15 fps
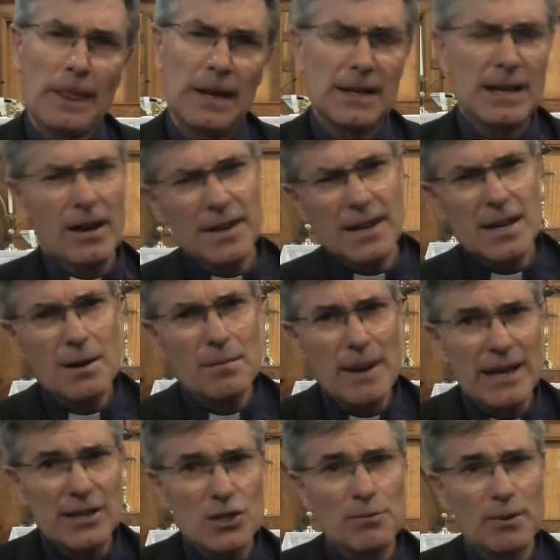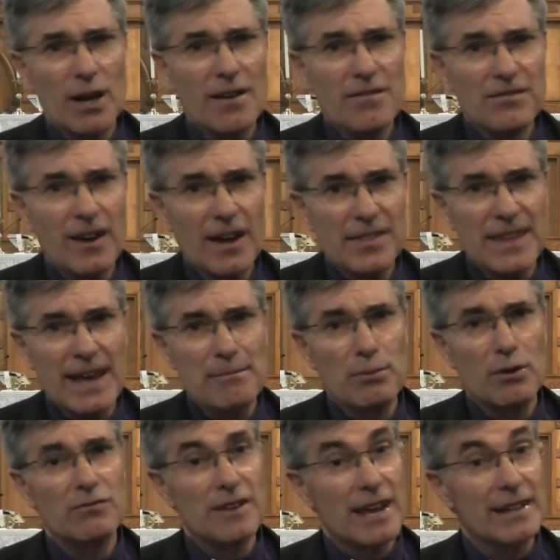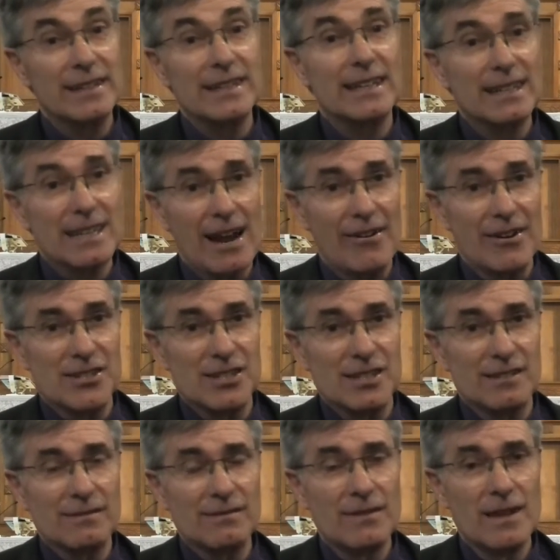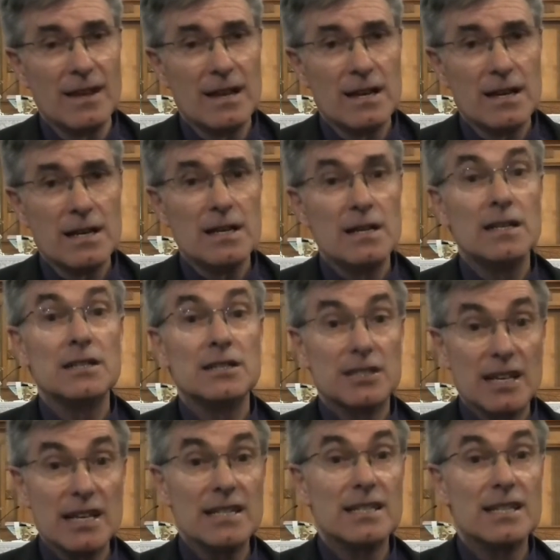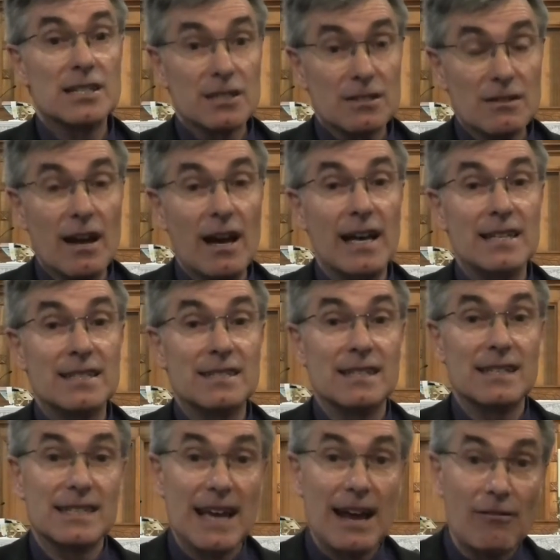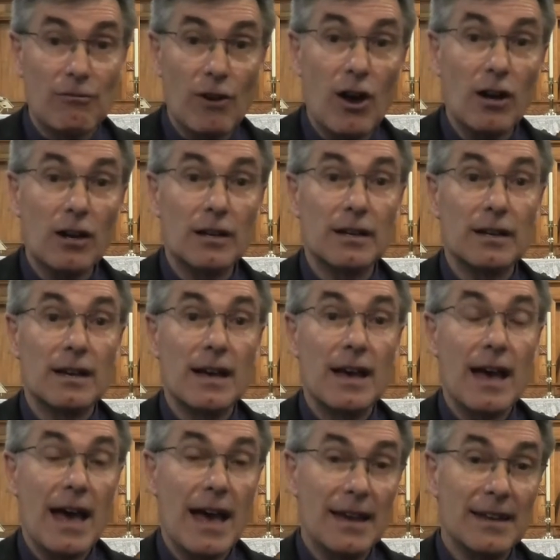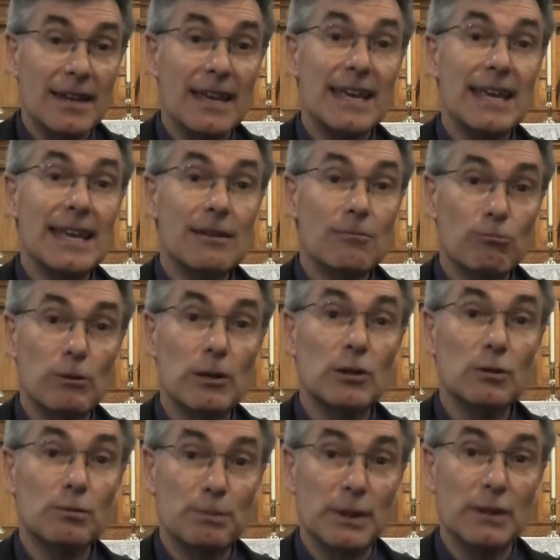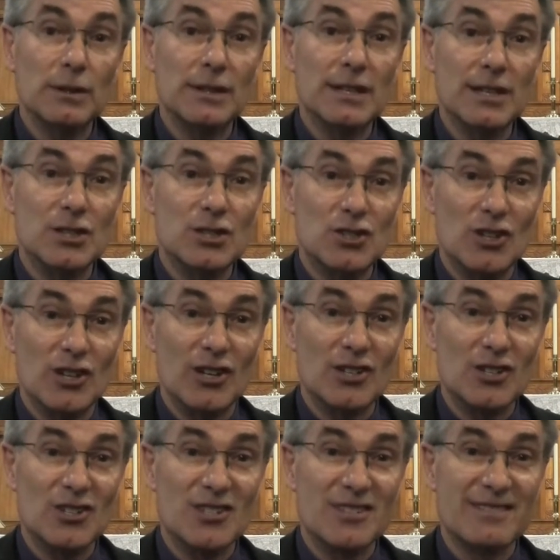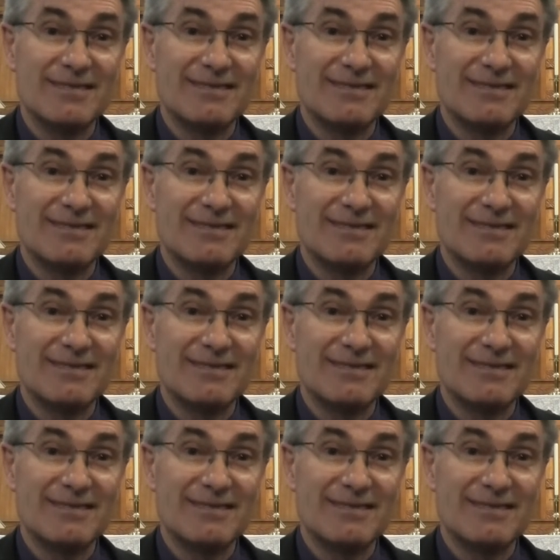Now, I don't know about you, but I find that profoundly encouraging. Jesus Christ is our rock, and He will build His church.